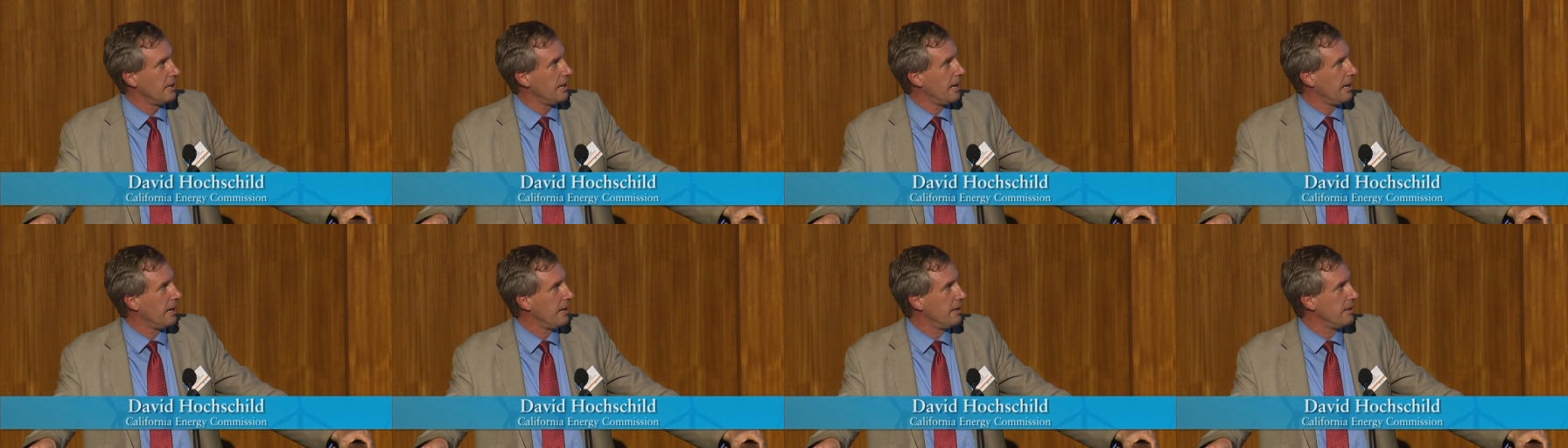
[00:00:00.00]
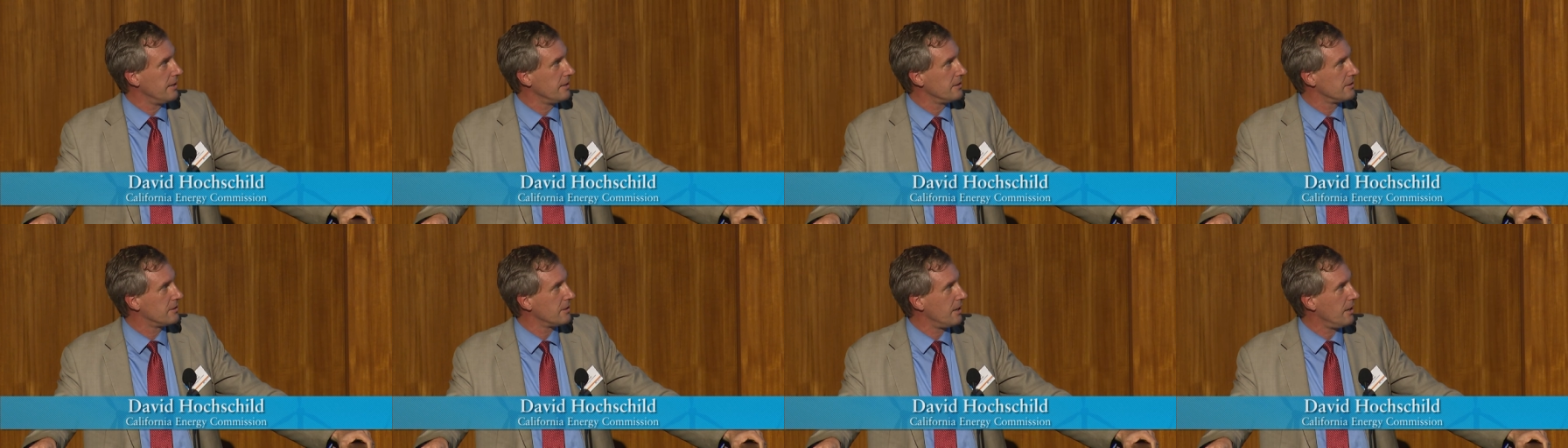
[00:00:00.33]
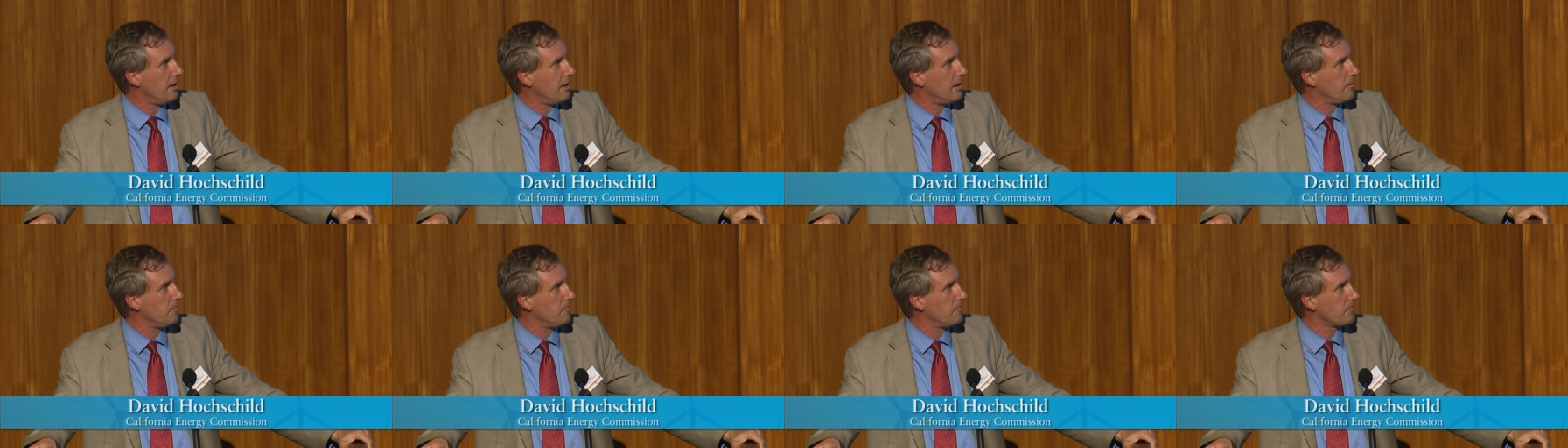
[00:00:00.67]
And
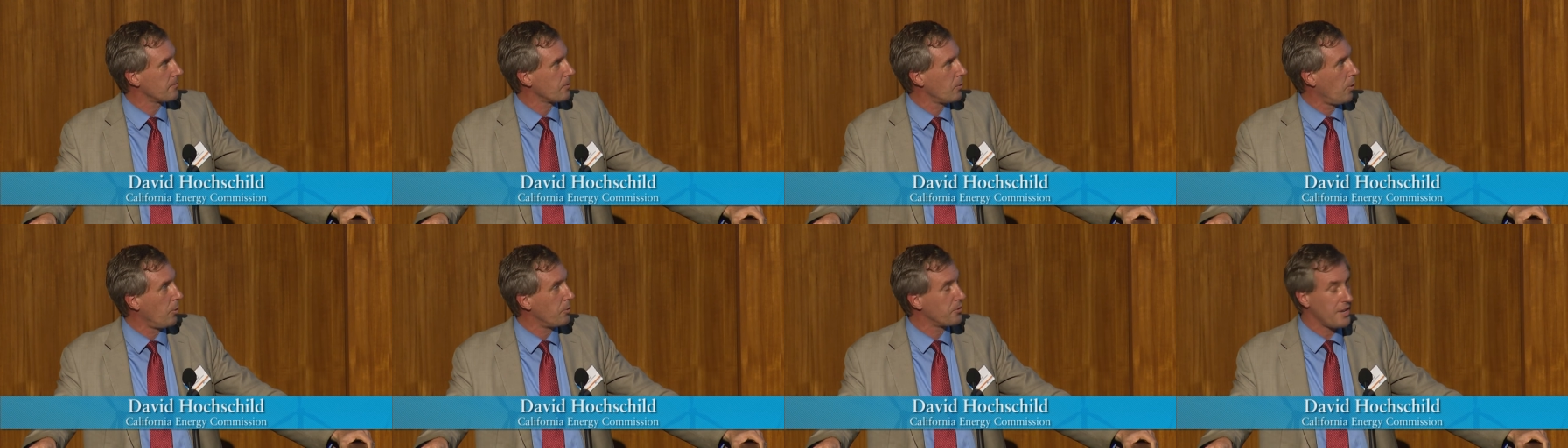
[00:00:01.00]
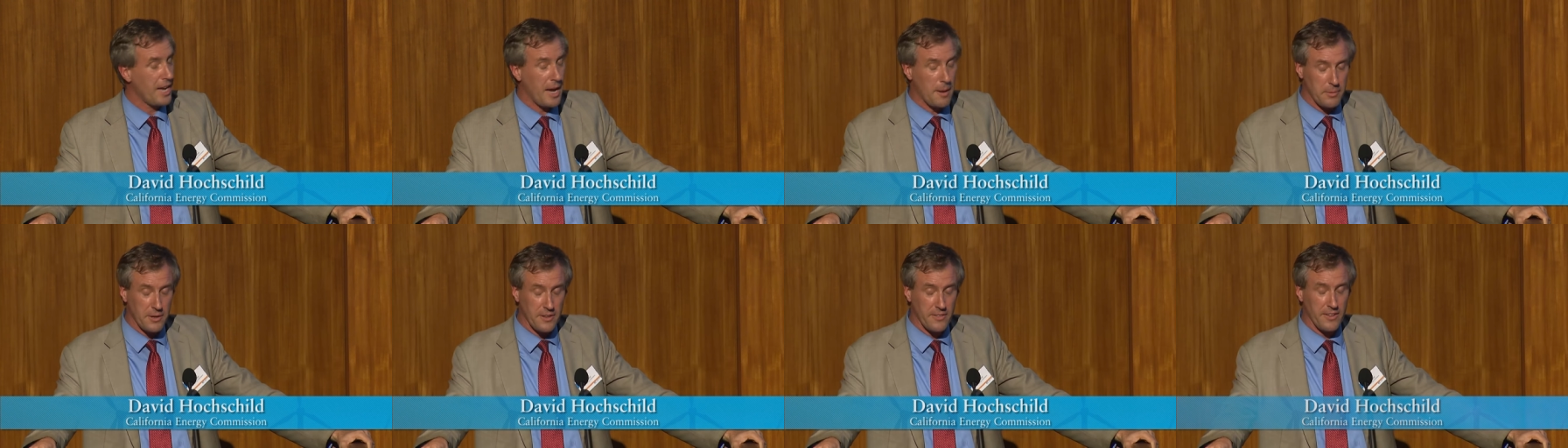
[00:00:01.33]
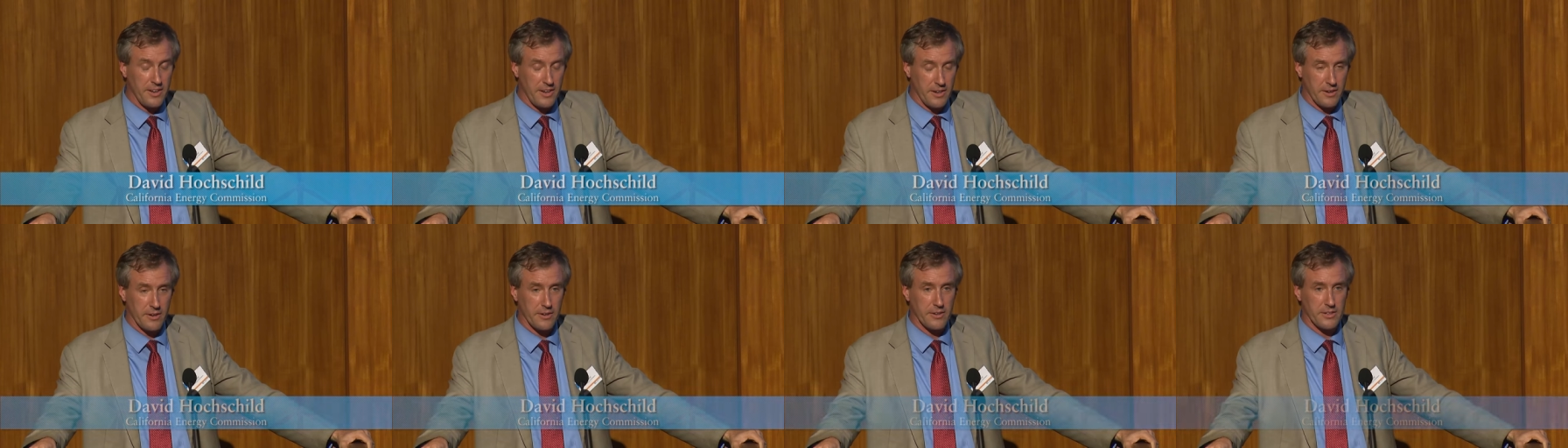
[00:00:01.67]
what was happening
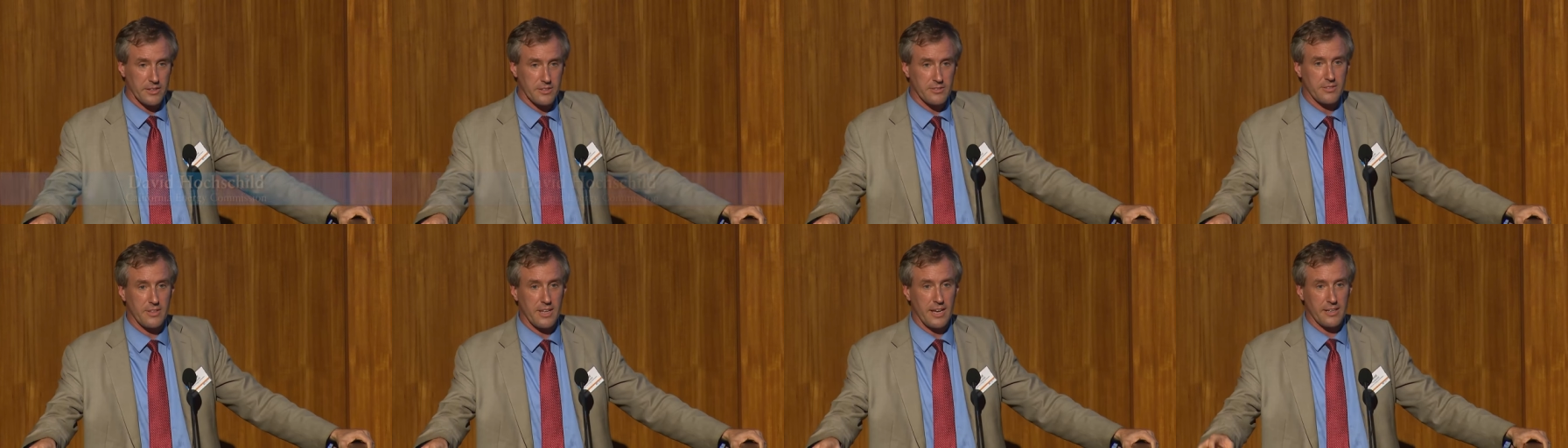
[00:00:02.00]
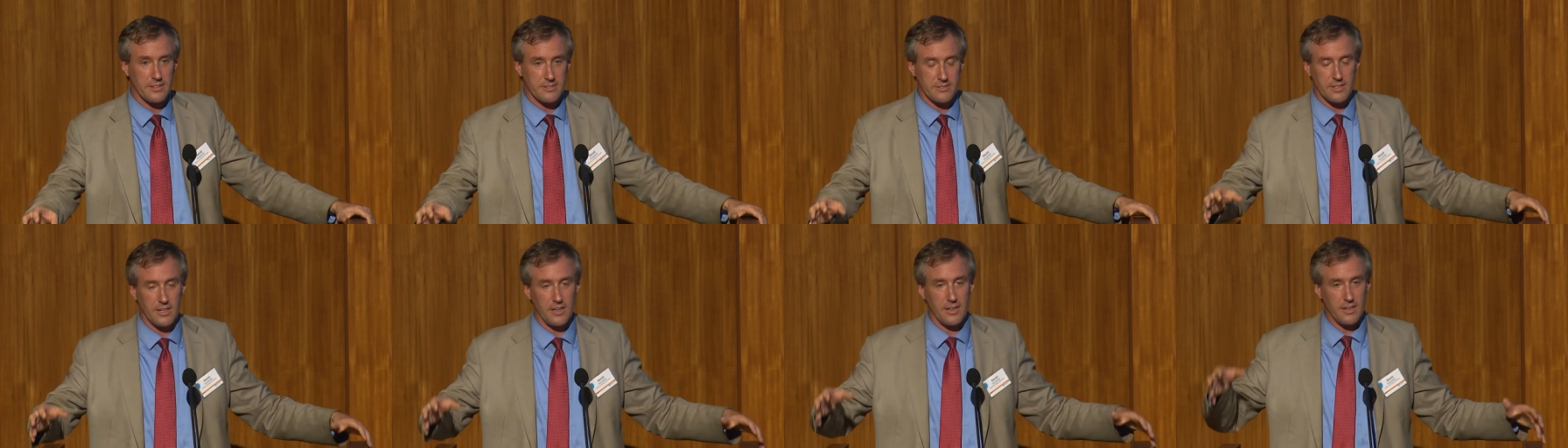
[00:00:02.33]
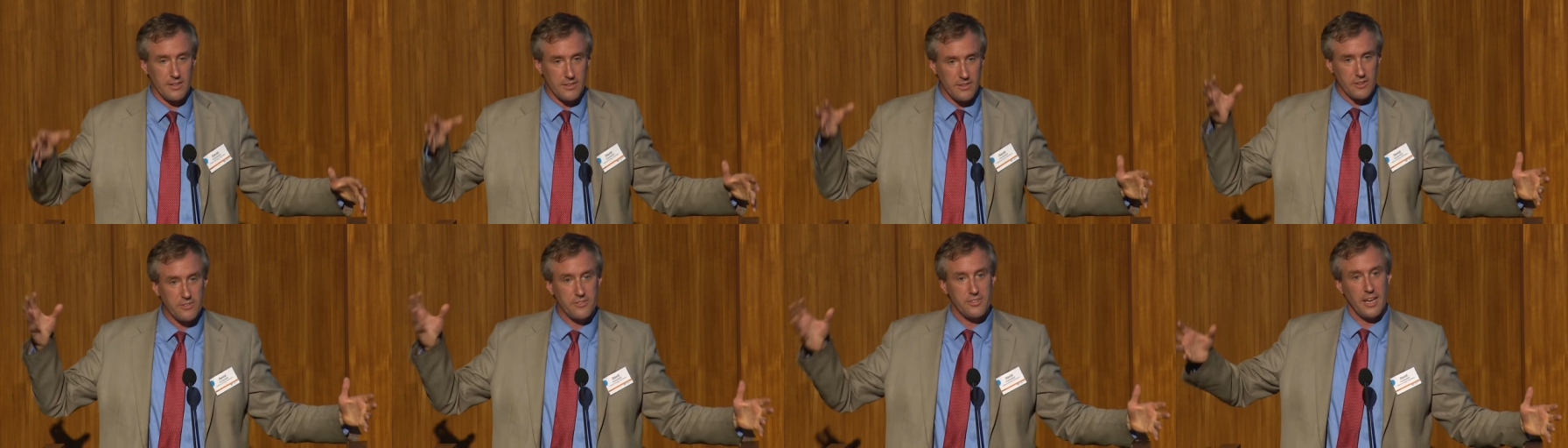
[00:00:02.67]
there is that
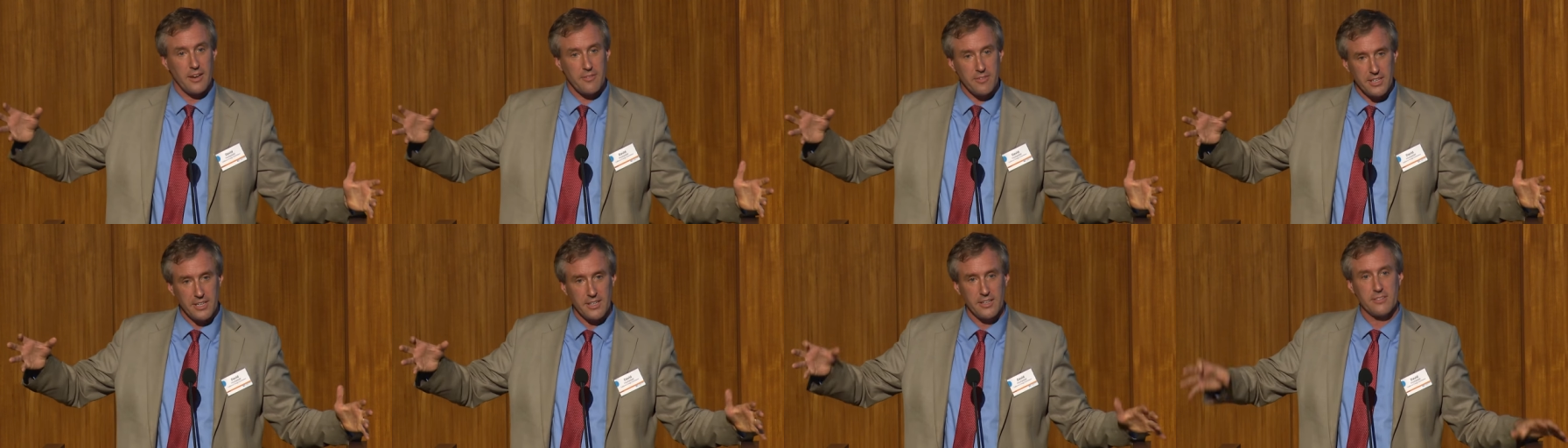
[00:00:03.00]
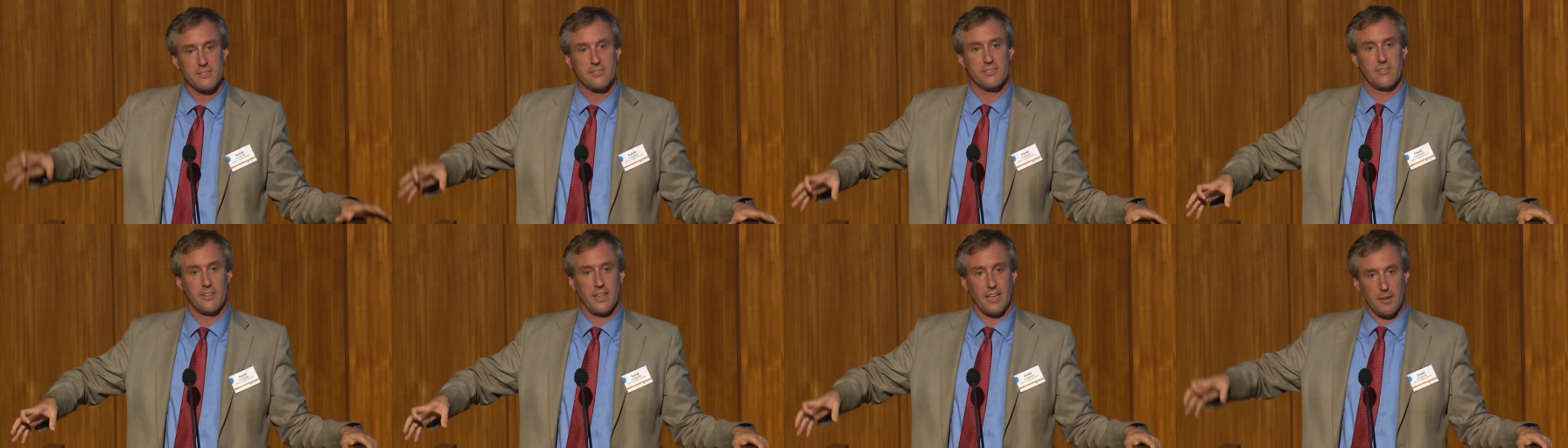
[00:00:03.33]
in the 70s,